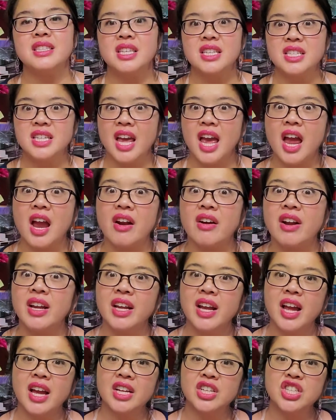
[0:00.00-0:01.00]
the
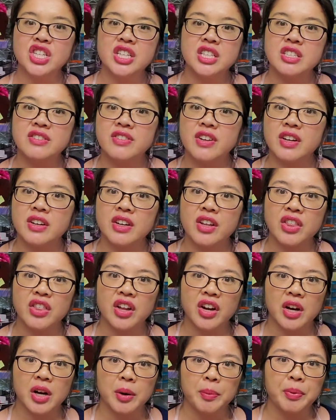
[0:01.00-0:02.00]
tearing action is very
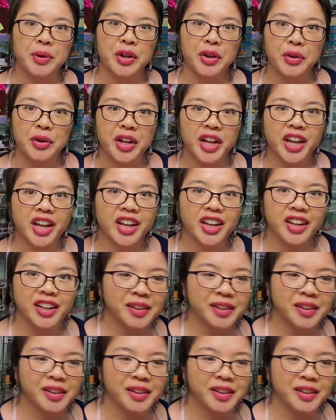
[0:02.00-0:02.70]
therapeutic.